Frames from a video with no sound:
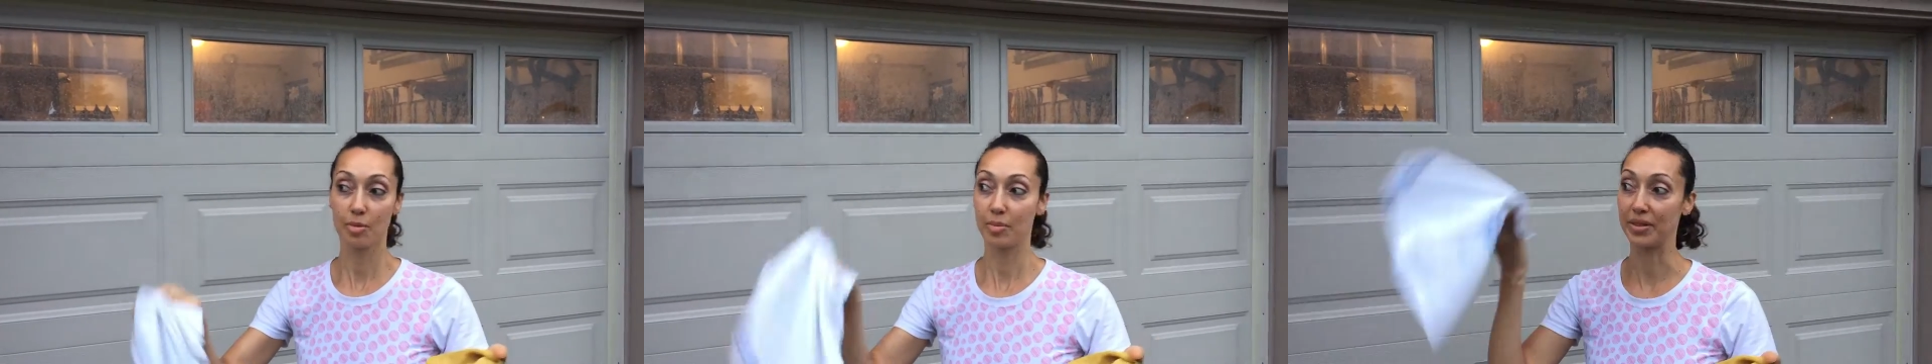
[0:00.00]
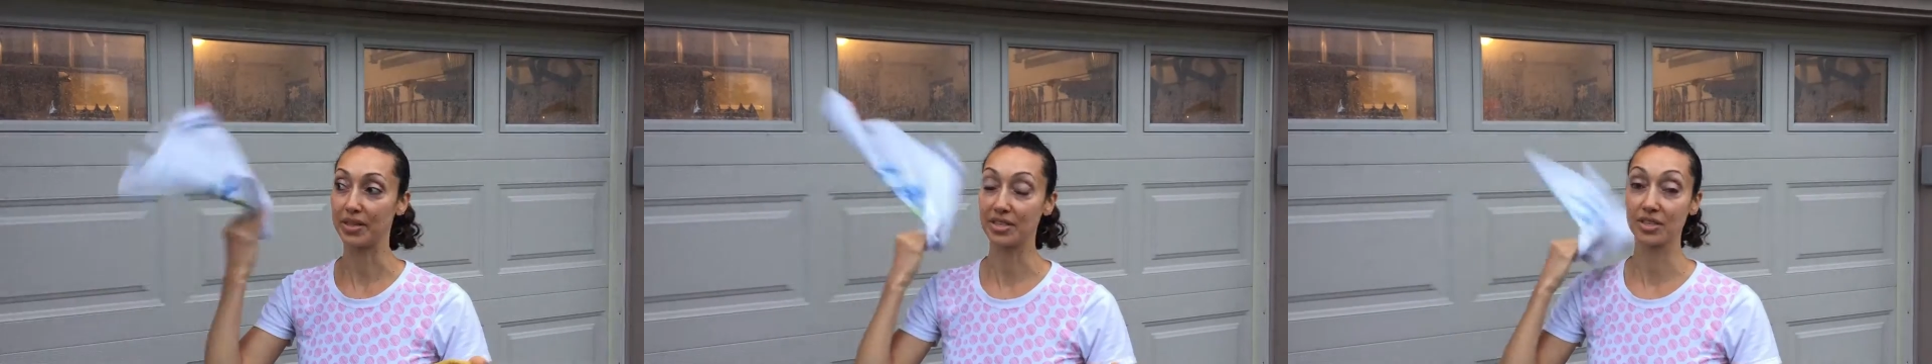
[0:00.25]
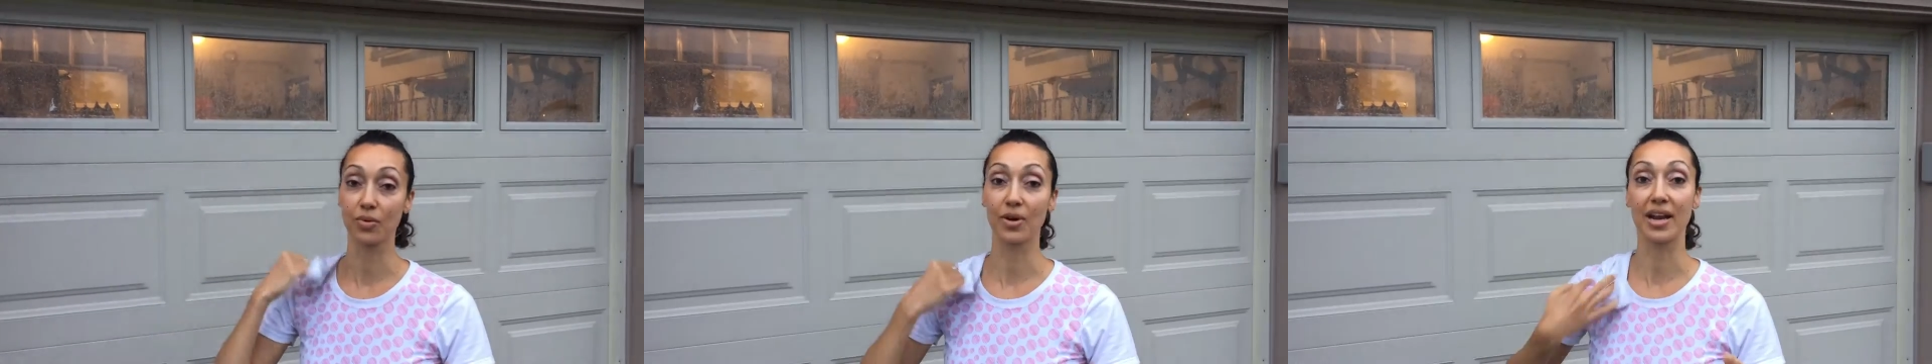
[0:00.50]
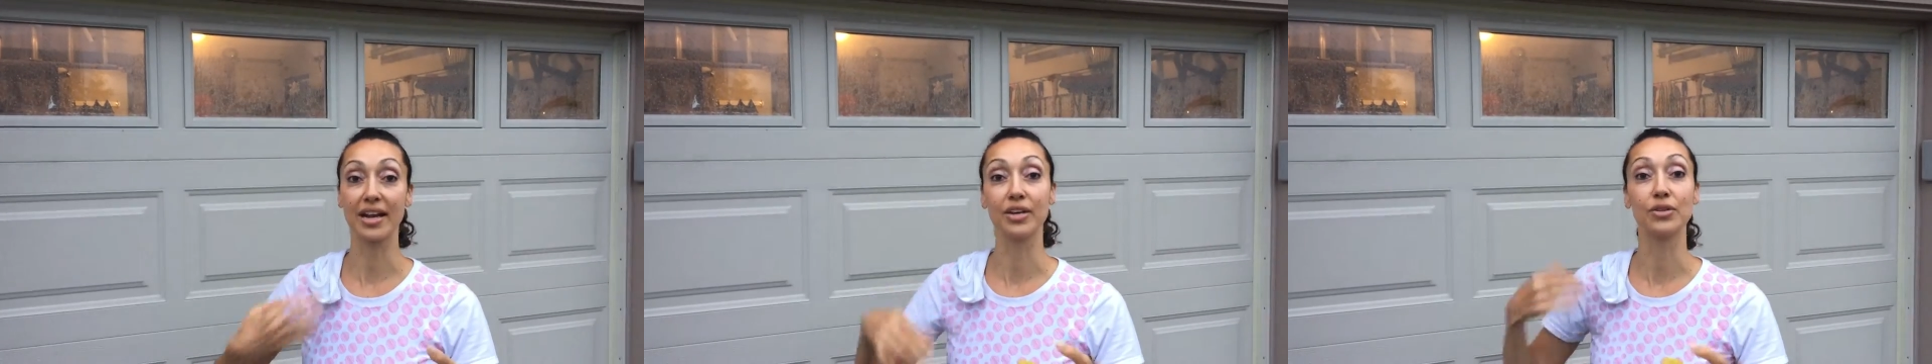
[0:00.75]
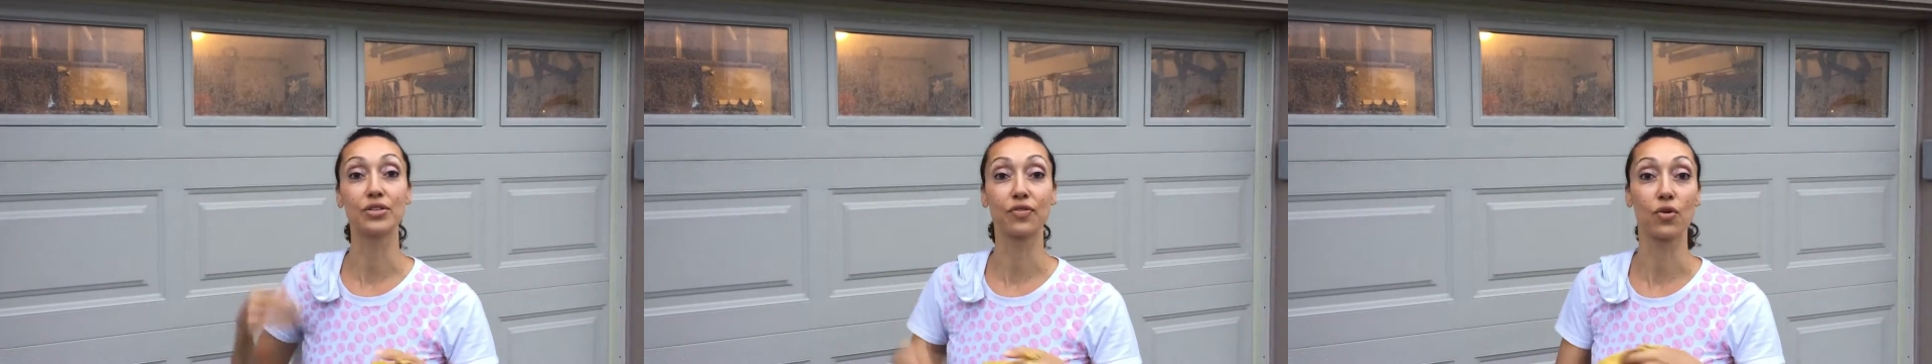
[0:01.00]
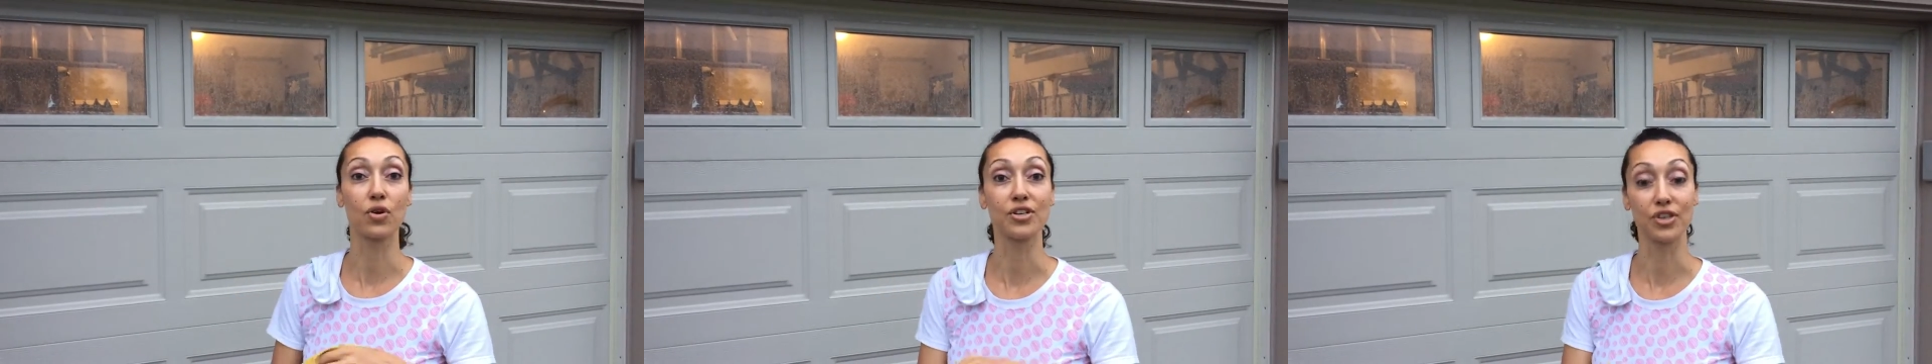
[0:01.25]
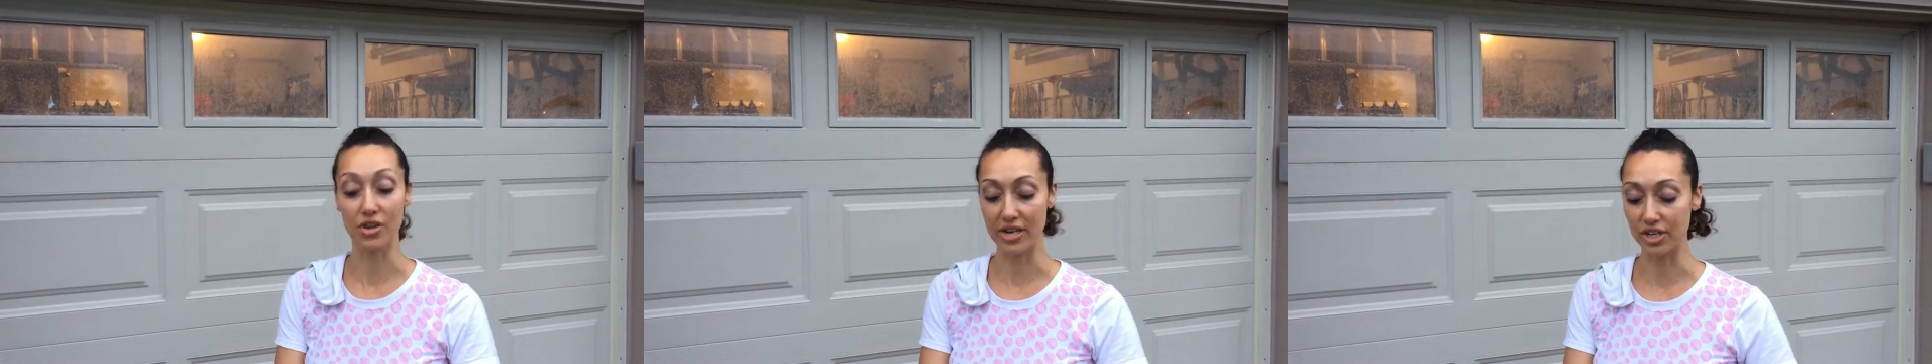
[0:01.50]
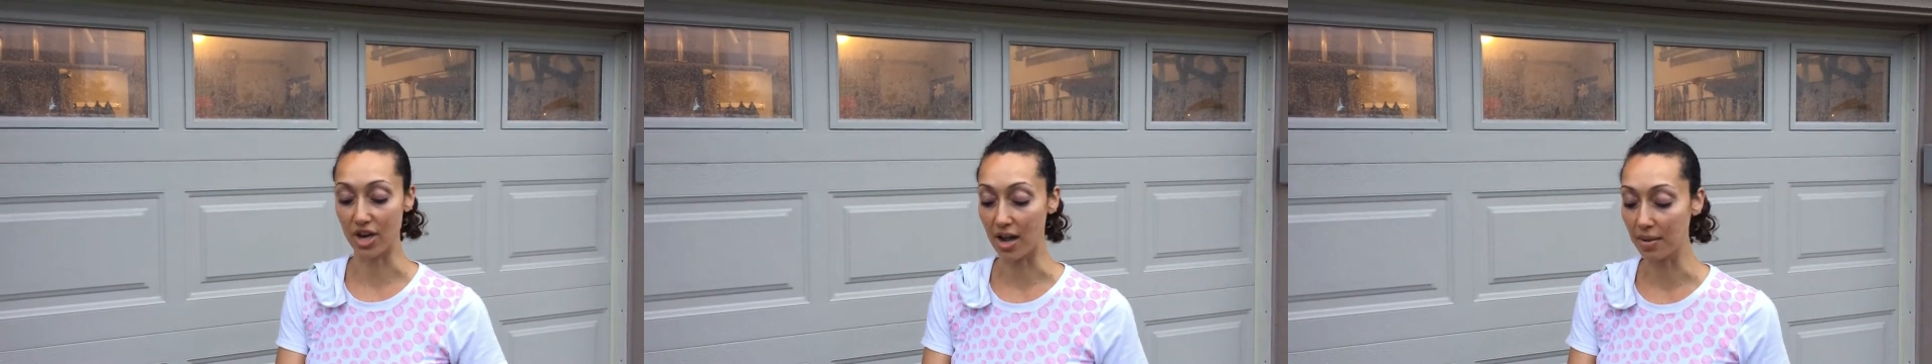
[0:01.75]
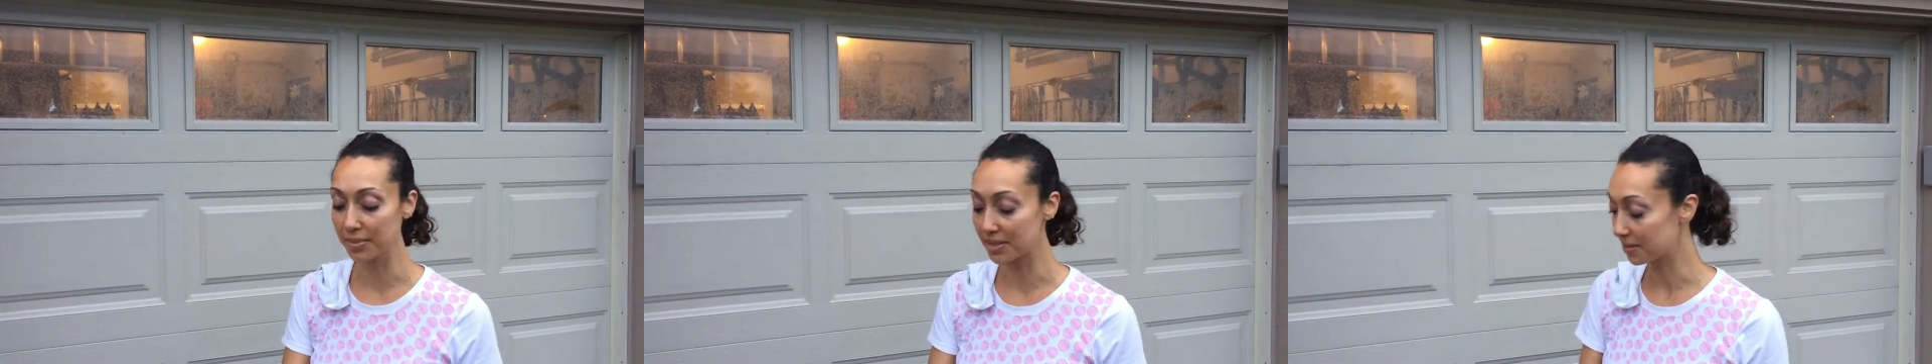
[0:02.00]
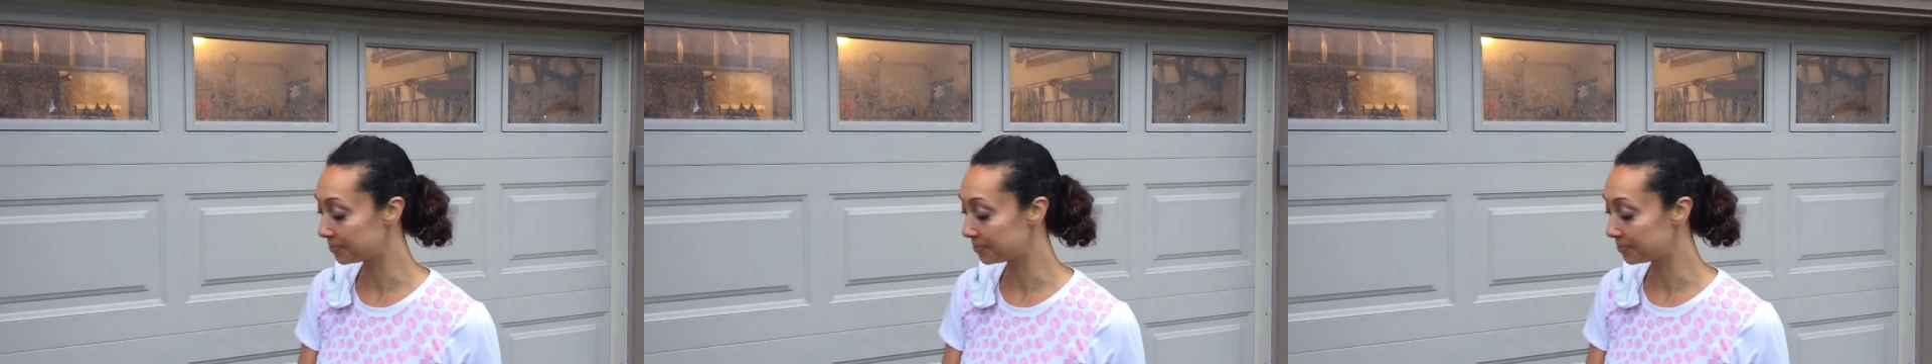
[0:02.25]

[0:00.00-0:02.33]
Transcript: but this is what I use for dirty jobs.